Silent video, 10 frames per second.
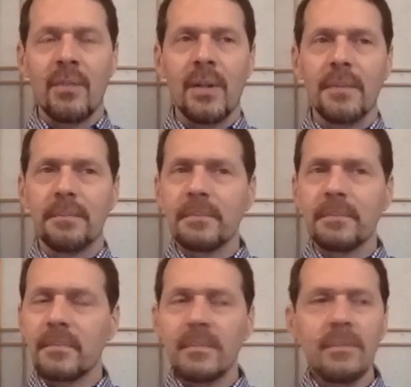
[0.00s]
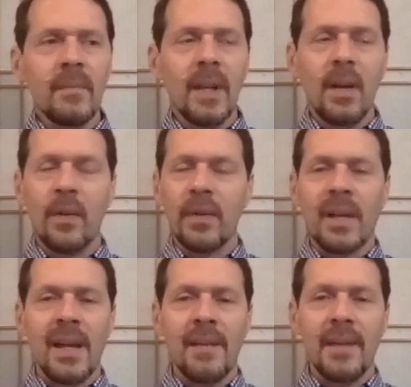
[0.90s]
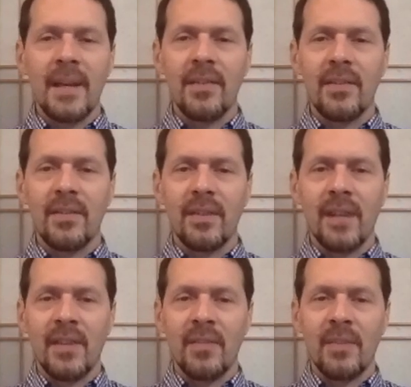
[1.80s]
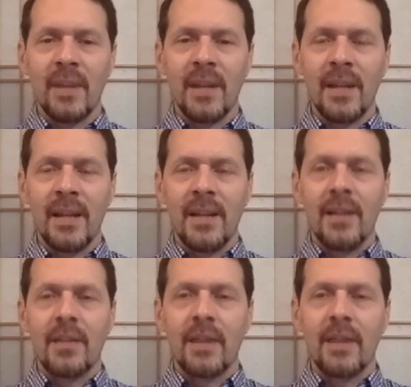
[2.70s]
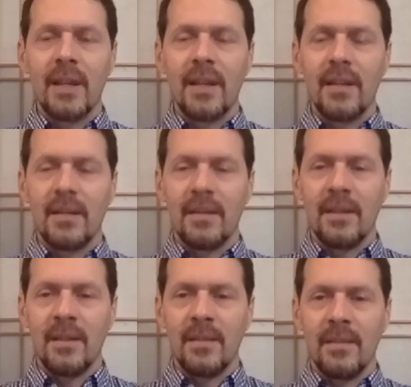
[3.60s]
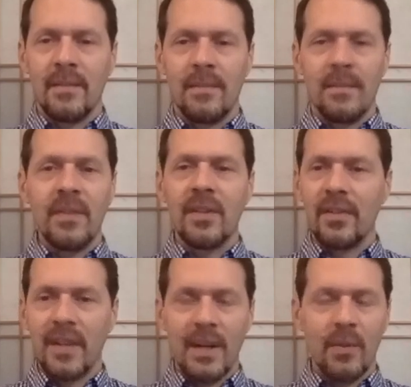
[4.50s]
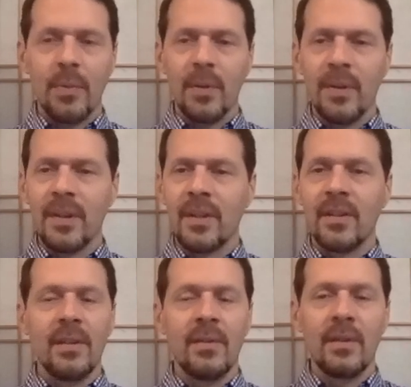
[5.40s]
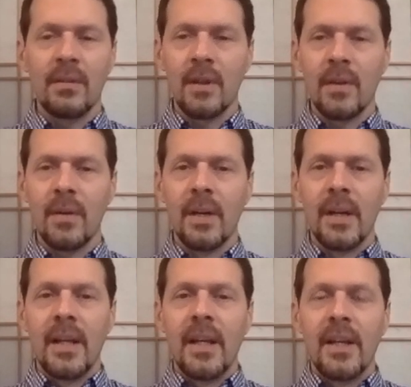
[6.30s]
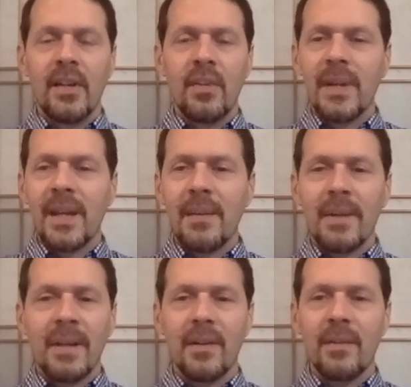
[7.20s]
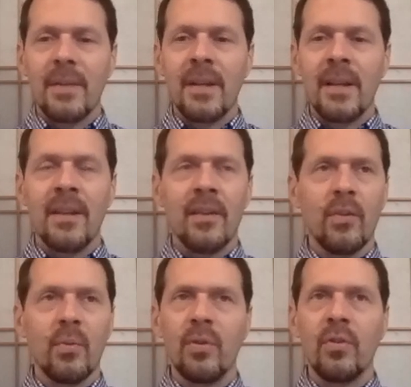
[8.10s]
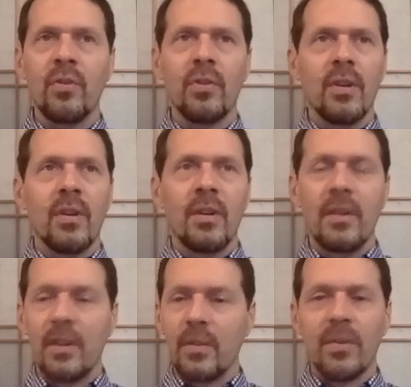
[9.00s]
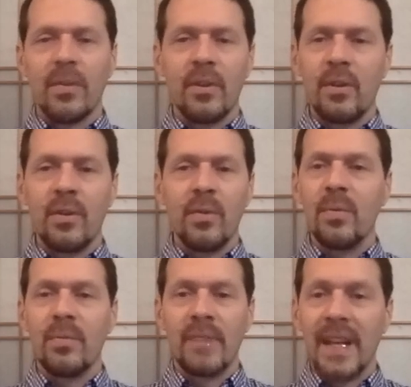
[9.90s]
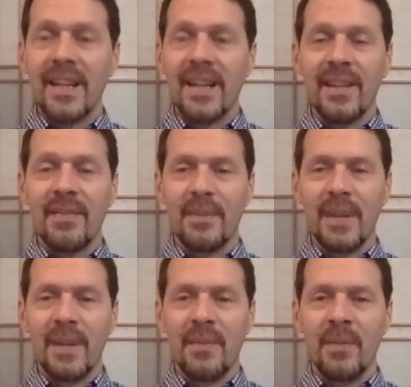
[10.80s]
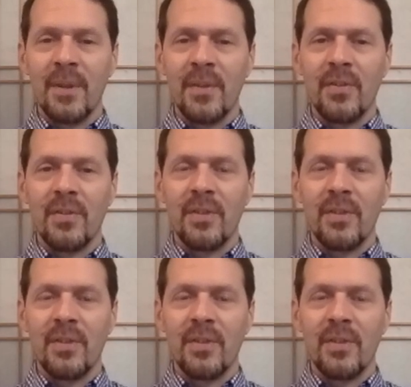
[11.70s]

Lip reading: But over time, as my training business that I was building continued to grow, it just became clear to me that this was the new reality for me, was,